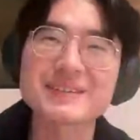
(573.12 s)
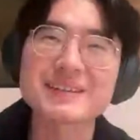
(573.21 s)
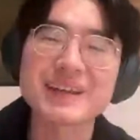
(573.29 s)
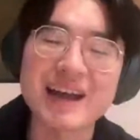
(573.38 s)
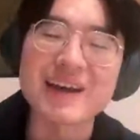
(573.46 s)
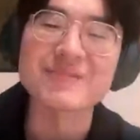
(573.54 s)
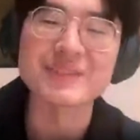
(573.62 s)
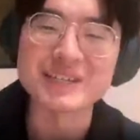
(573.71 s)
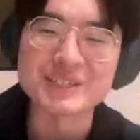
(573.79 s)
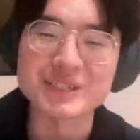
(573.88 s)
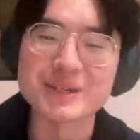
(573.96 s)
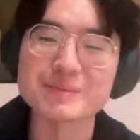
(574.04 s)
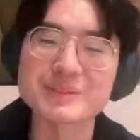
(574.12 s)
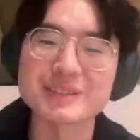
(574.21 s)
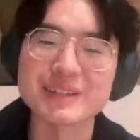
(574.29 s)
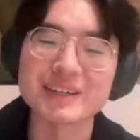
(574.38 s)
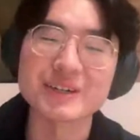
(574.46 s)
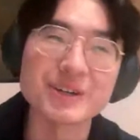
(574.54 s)
have their jobs and
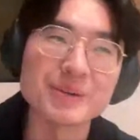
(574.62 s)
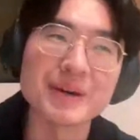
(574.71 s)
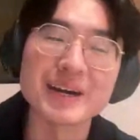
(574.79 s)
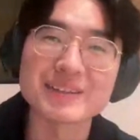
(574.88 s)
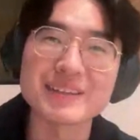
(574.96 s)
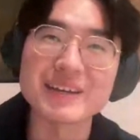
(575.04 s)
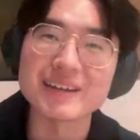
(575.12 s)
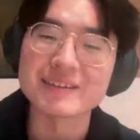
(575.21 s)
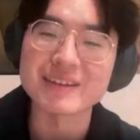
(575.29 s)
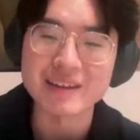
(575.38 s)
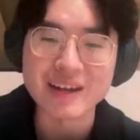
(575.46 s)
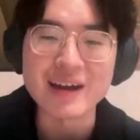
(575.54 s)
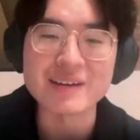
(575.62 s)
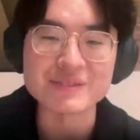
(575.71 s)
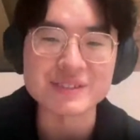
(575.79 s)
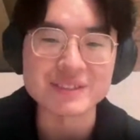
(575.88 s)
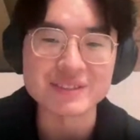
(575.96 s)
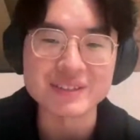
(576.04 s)
like go about their
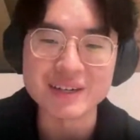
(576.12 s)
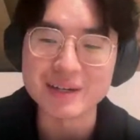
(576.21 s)
lives, and